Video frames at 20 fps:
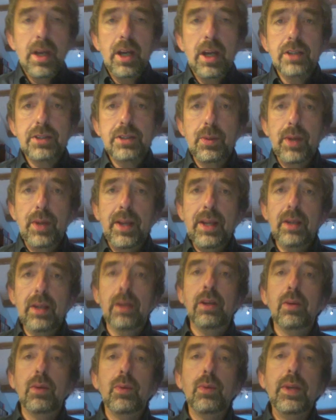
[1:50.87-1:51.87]
So I think
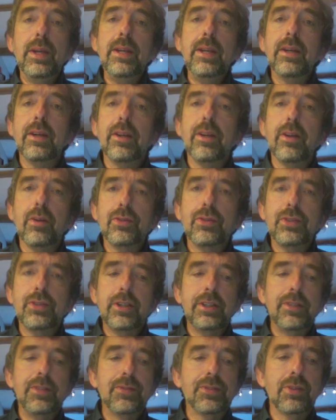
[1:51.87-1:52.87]
we need an
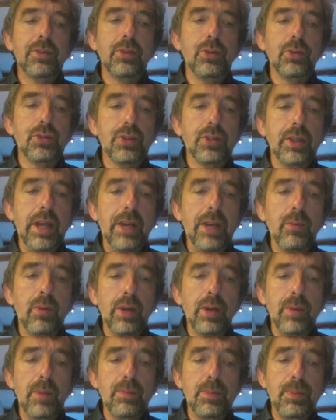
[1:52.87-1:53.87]
alternative solution, and
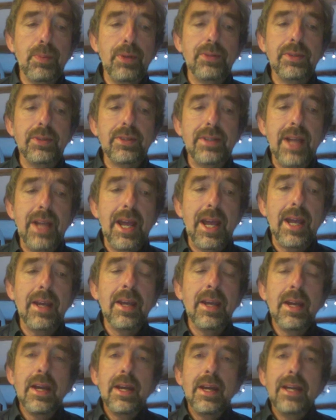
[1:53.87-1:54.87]
what I'm proposing today
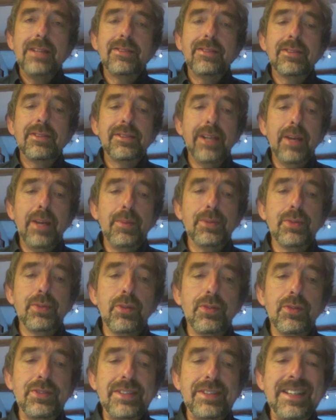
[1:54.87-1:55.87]
is to set up a sort
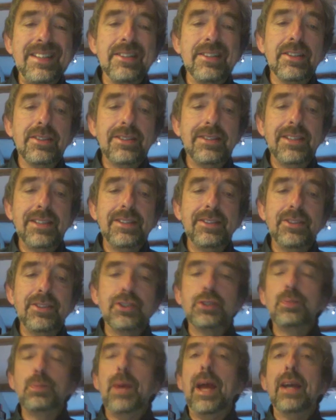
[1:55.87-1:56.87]
of
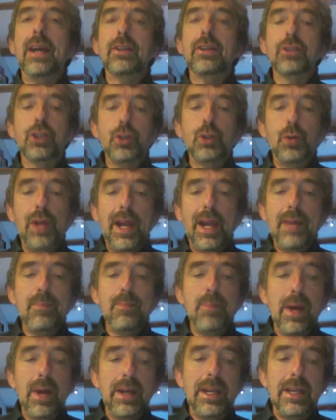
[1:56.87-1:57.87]
citizens bank to create
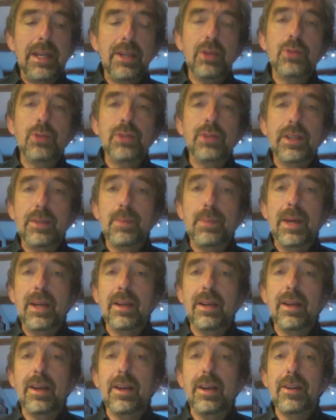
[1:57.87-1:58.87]
money using
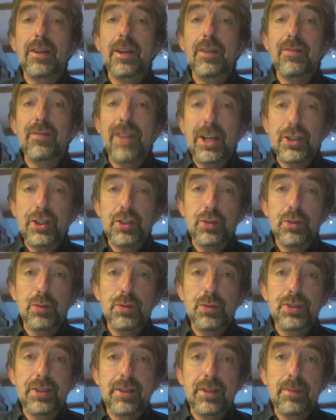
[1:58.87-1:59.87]
the fractional
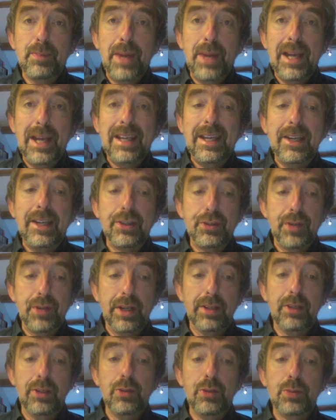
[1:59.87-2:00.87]
reserve banking trick
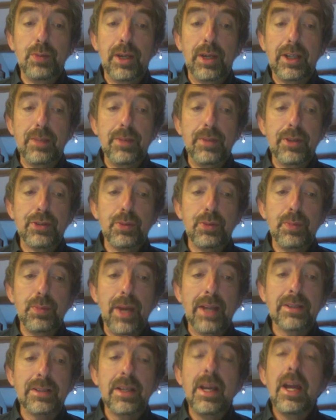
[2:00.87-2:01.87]
used by commercial
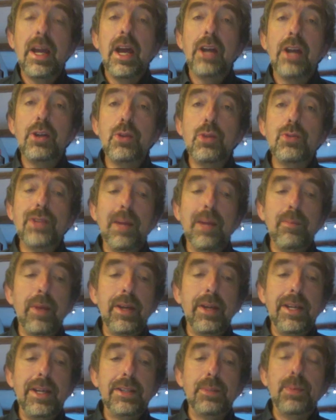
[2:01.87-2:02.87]
banks, and use that
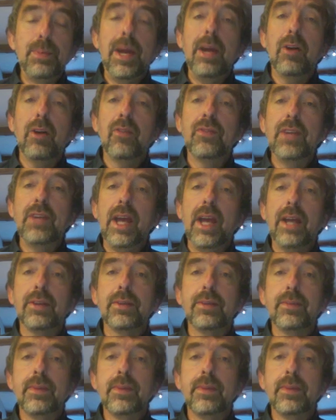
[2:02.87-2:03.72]
money to pay off debt.